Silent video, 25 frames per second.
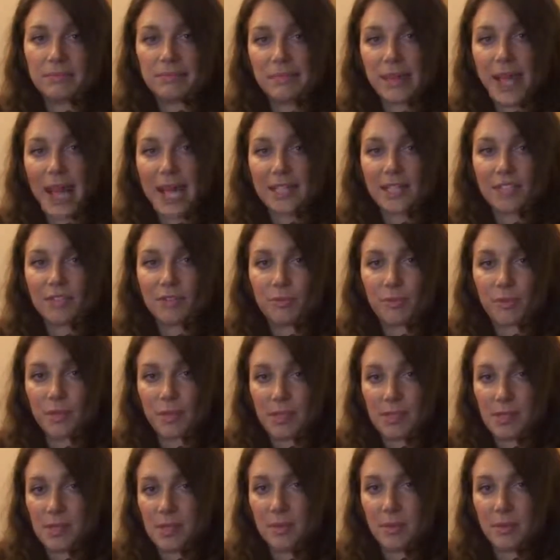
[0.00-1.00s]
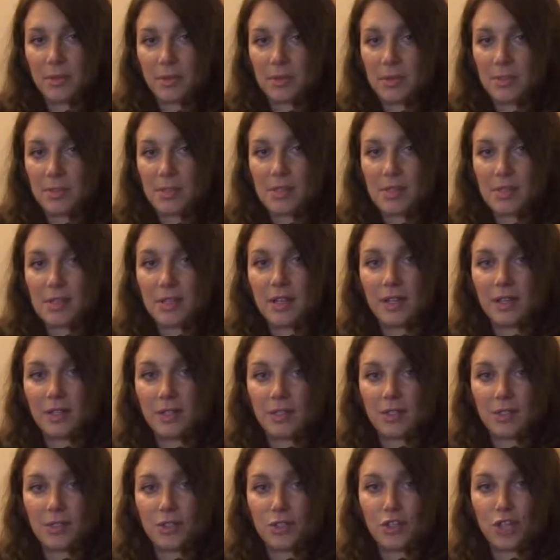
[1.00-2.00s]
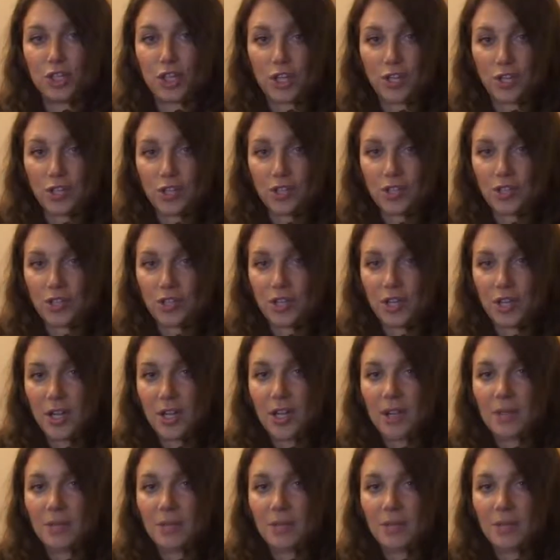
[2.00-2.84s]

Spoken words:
active participants in the church.